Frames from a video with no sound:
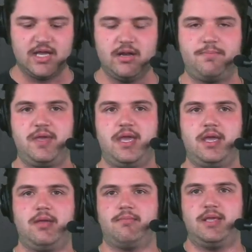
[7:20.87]

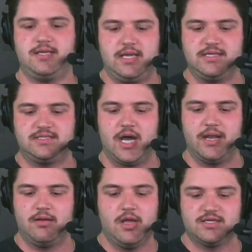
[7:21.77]

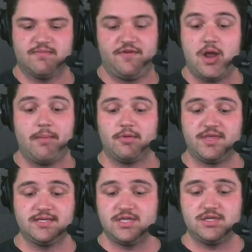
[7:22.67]
done some phenomenal
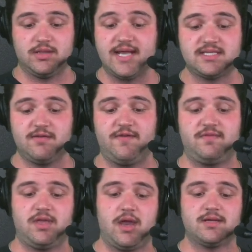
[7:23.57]
things in less than
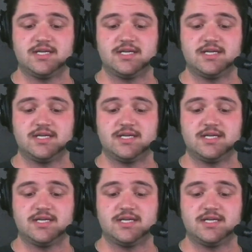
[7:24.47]
50 carries.